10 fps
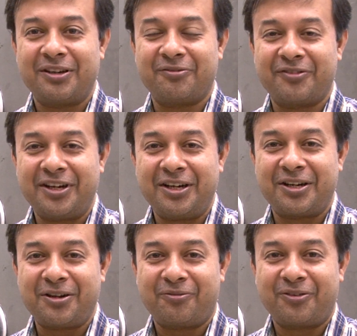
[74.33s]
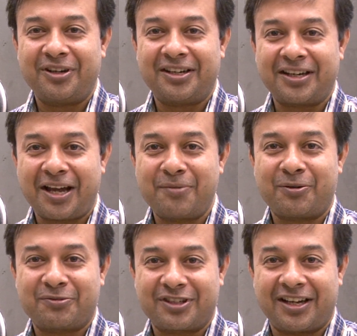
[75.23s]
a very different type
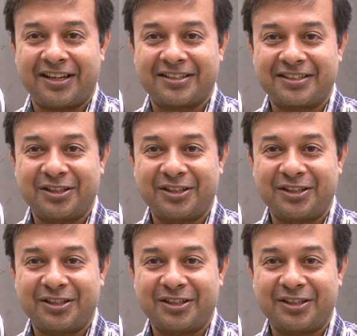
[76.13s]
of science.